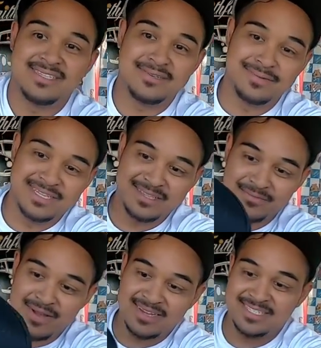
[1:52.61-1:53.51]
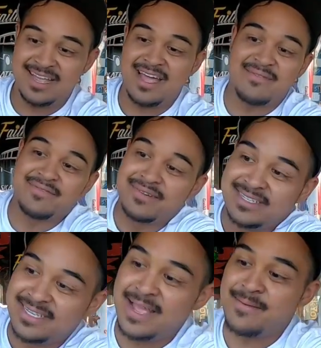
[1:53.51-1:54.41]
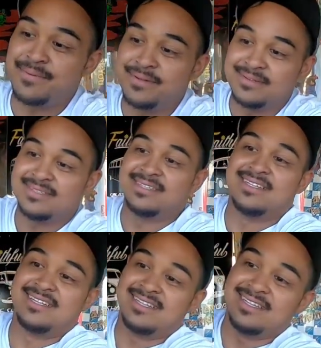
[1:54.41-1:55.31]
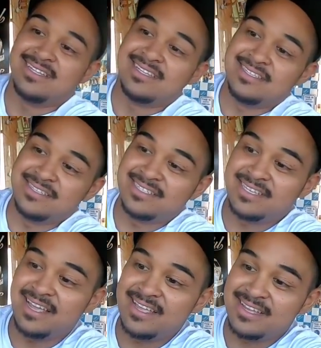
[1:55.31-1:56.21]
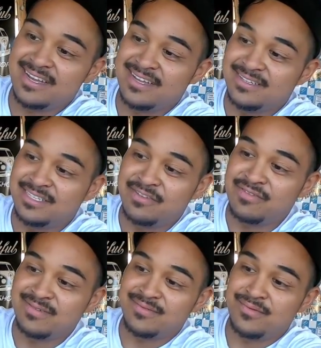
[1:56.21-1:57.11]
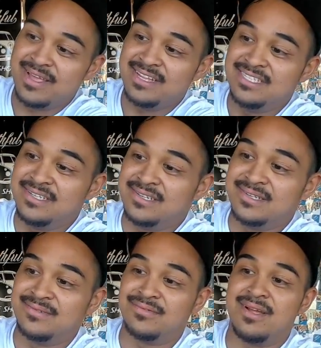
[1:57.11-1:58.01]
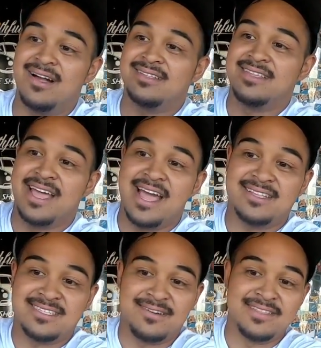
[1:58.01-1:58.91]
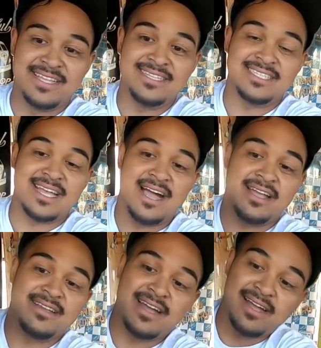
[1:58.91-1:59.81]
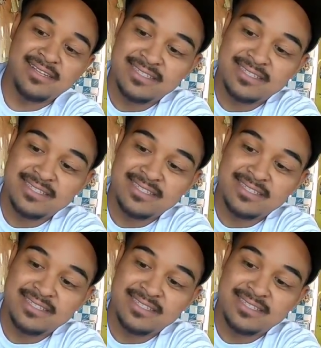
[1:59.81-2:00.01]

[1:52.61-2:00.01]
We'll take the roster hat for example. You say there's different ways you can rock the hat. So on the inside, guys,